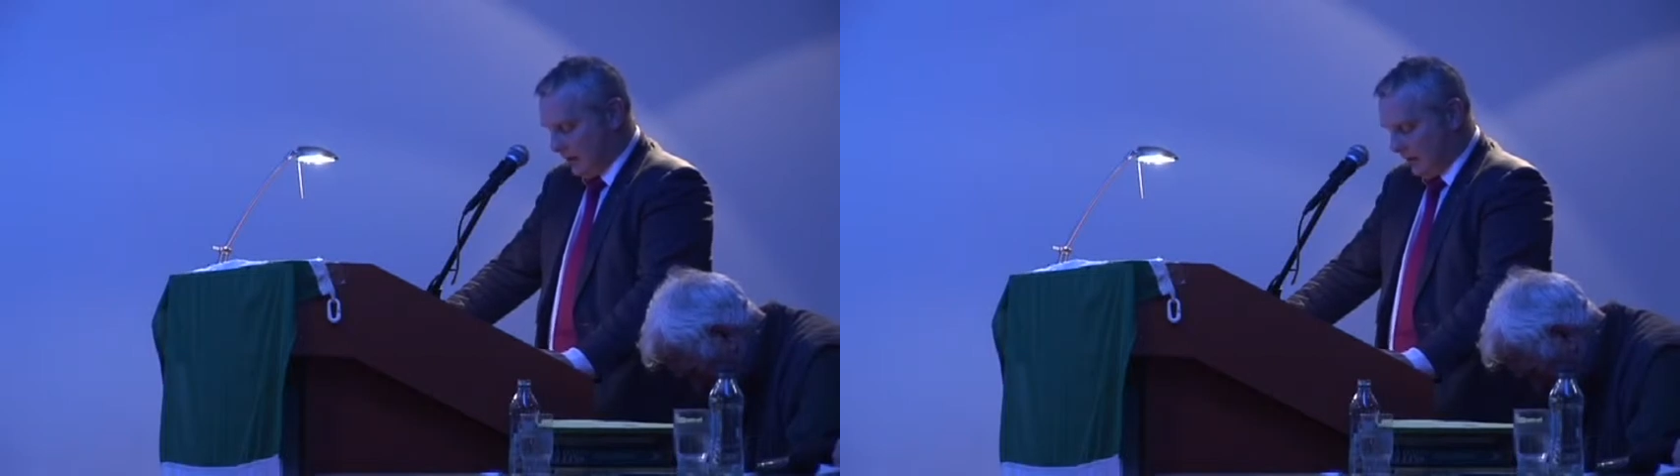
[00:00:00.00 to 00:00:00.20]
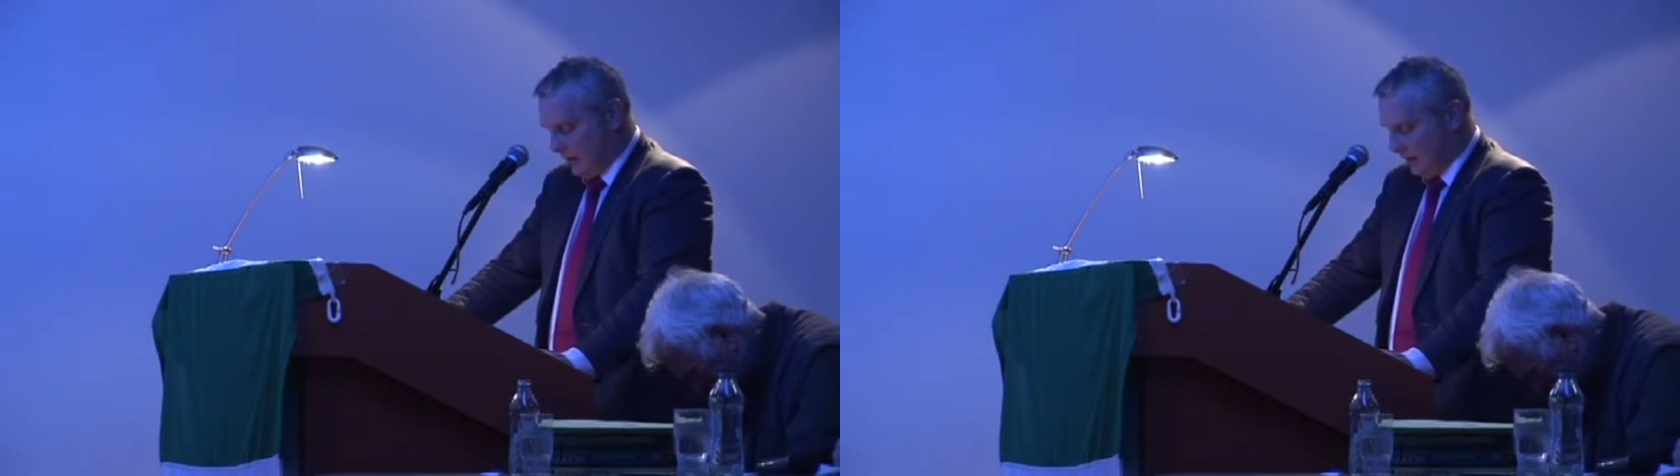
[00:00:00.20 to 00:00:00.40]

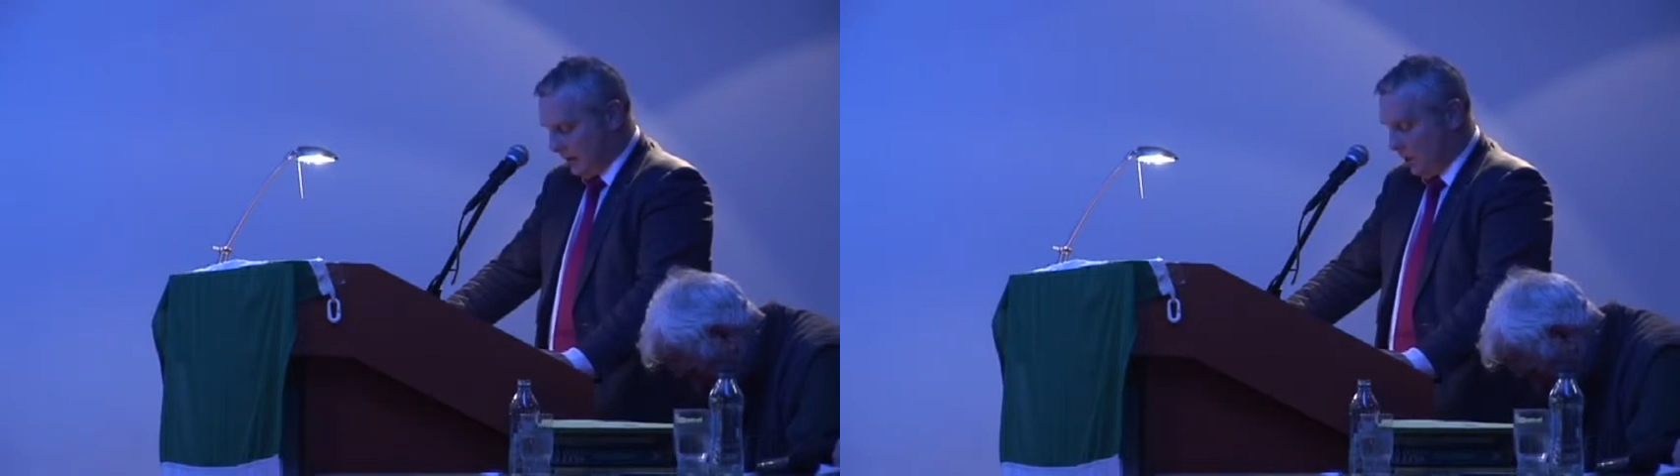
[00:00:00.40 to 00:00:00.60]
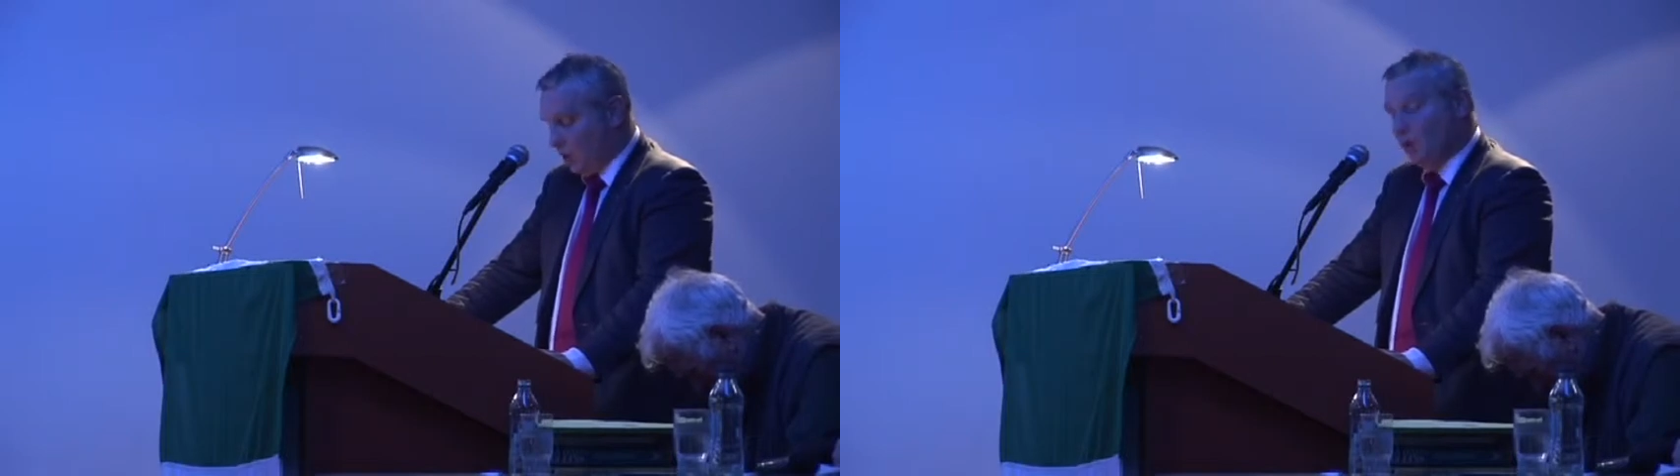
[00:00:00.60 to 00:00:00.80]
and
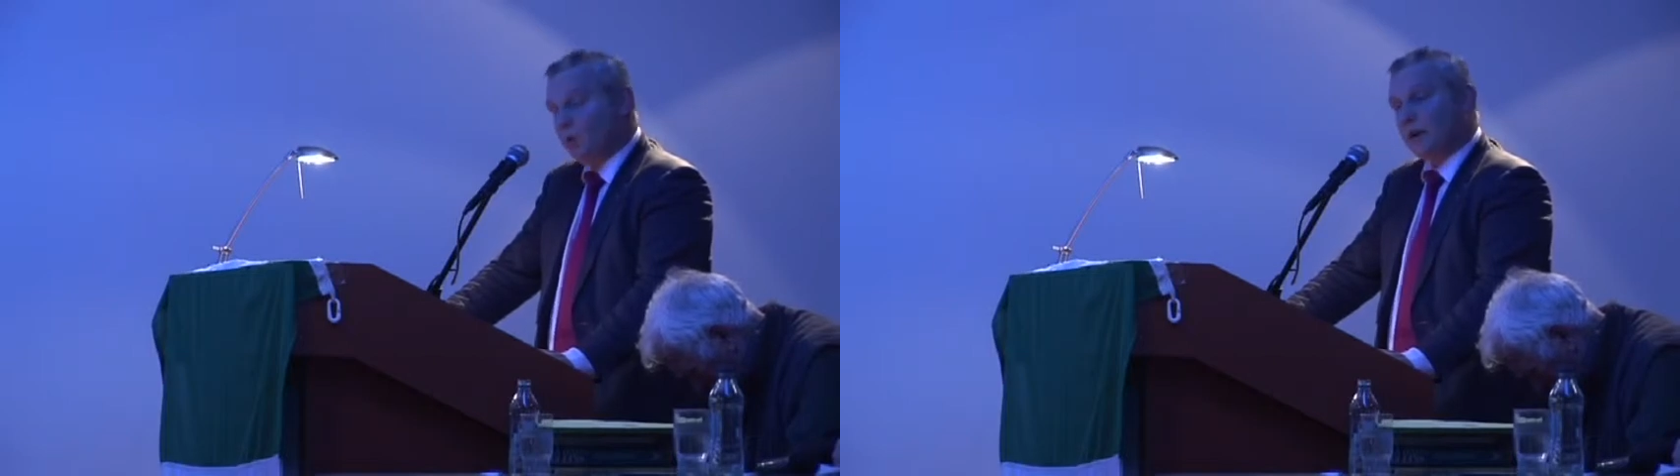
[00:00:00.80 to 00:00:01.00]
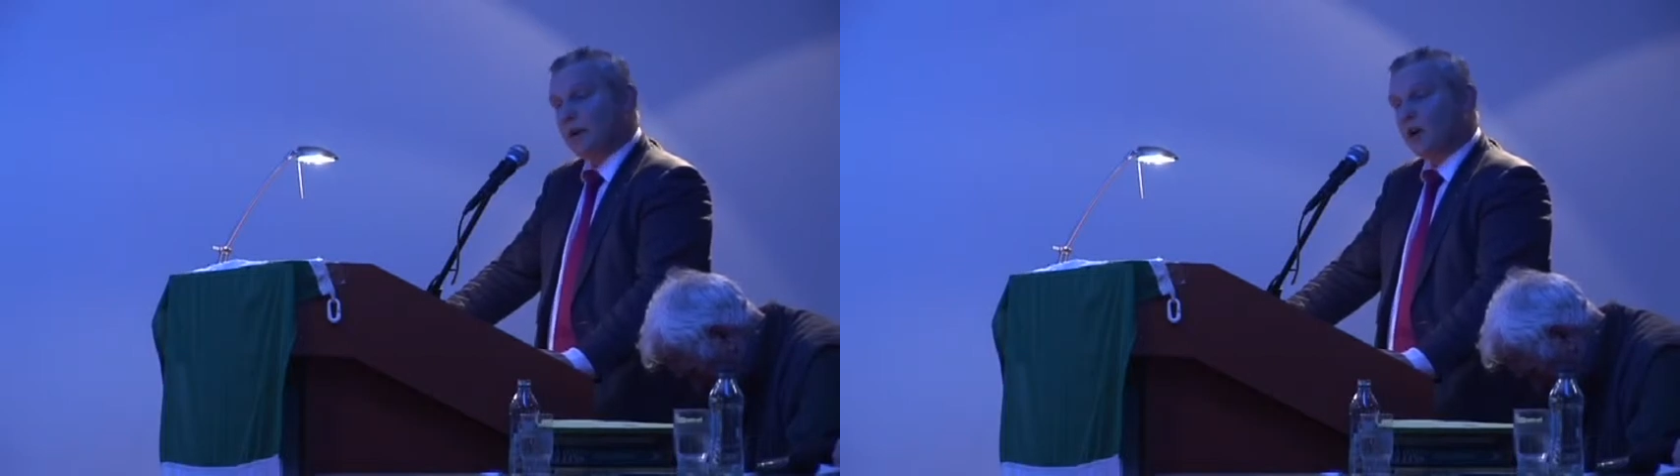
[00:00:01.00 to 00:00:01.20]

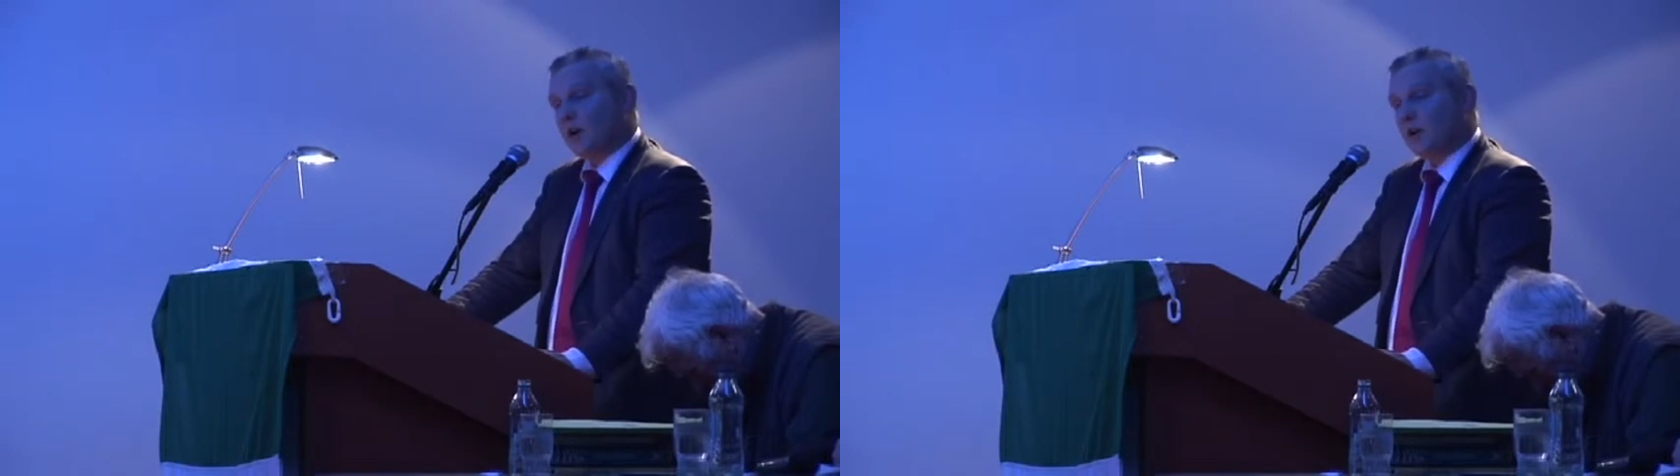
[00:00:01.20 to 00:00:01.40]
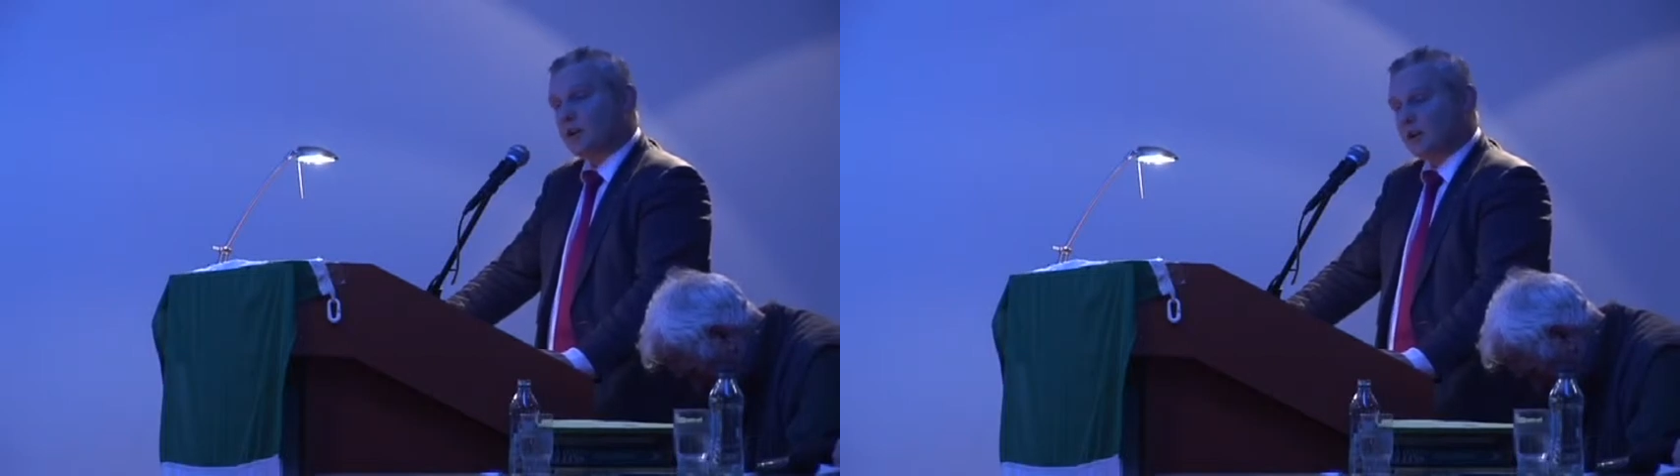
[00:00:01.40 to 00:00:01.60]
who we
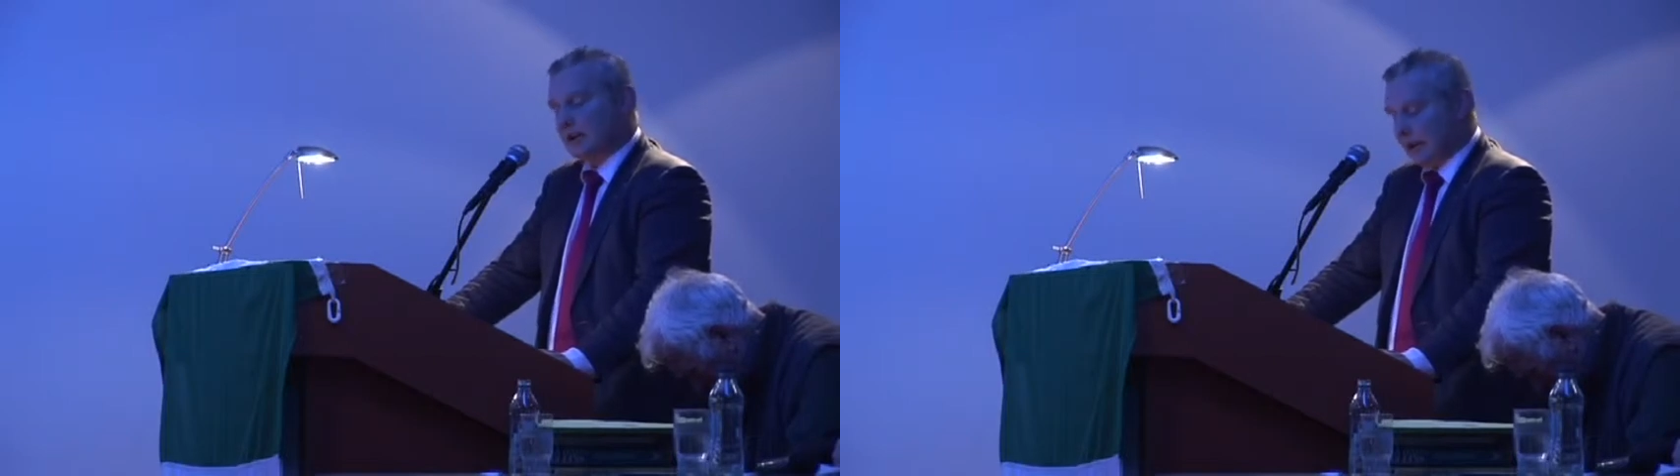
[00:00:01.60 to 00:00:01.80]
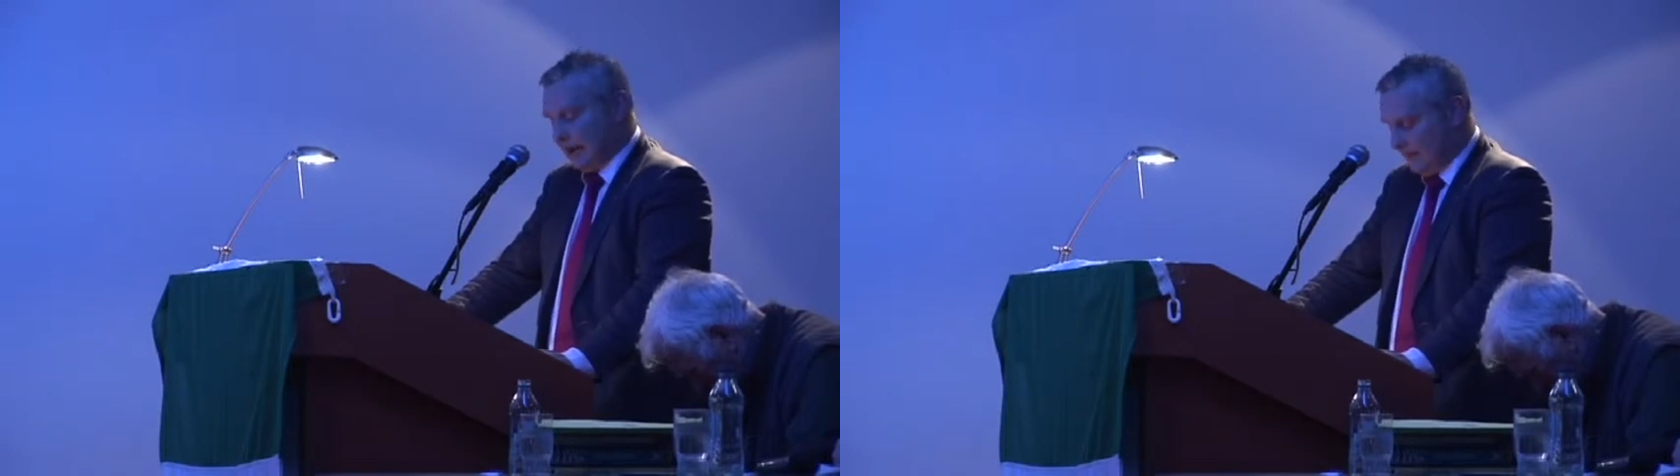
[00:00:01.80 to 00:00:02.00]
are
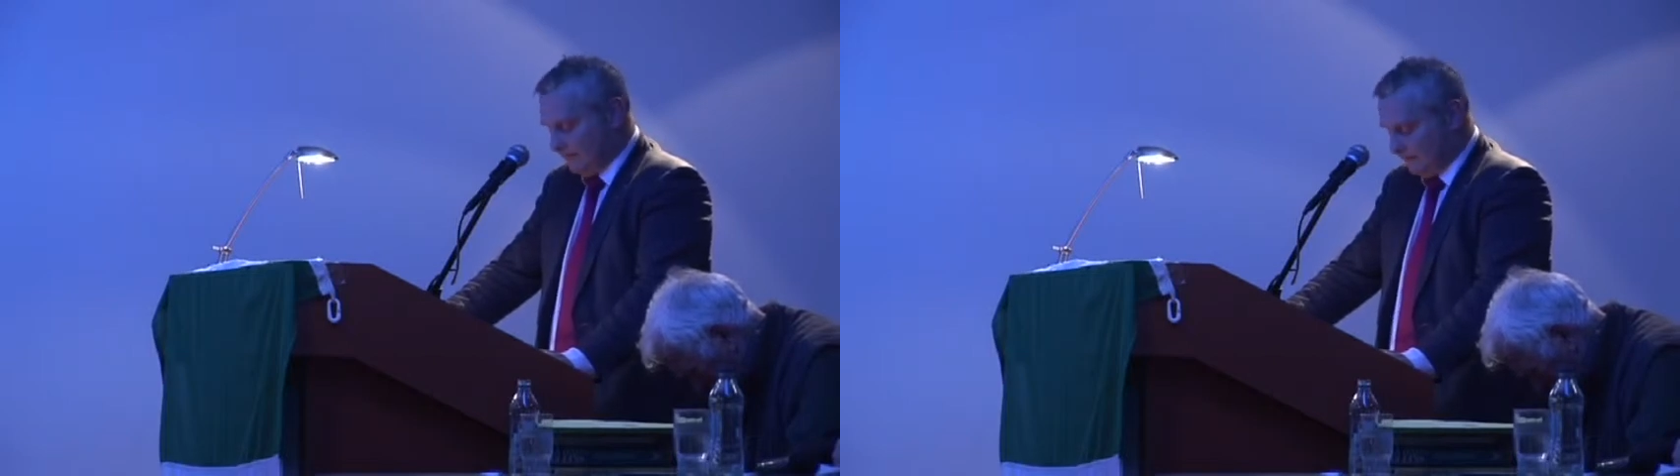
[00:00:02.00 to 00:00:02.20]
today.